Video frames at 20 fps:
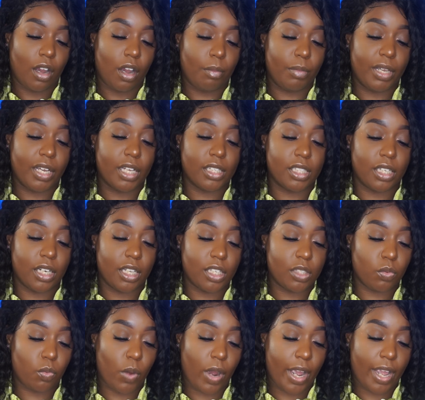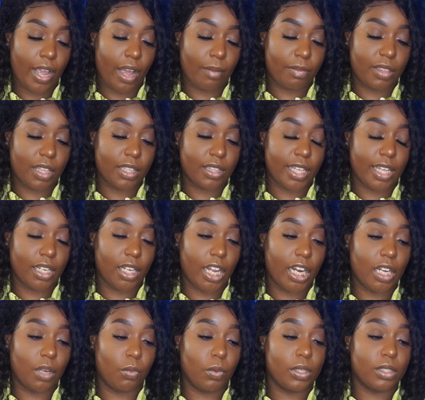Because it is white, I think that
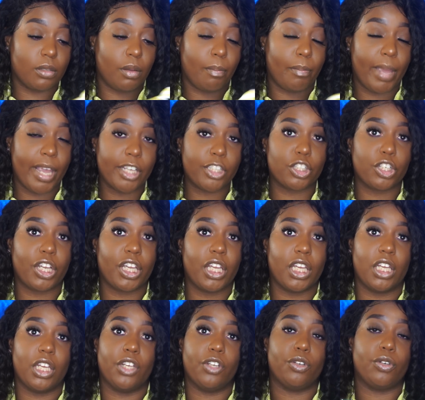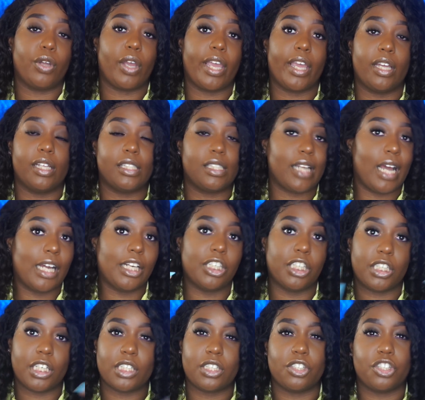lining was a major key. You can't,
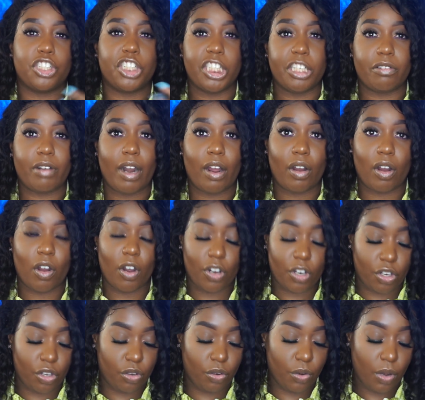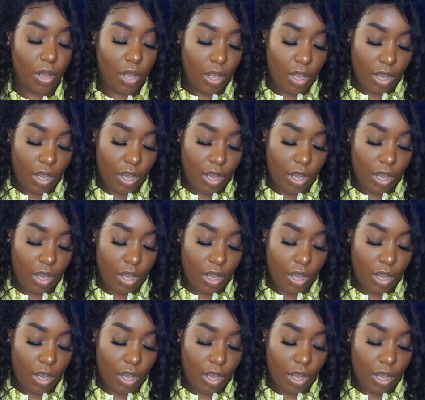it doesn't sheer out on you.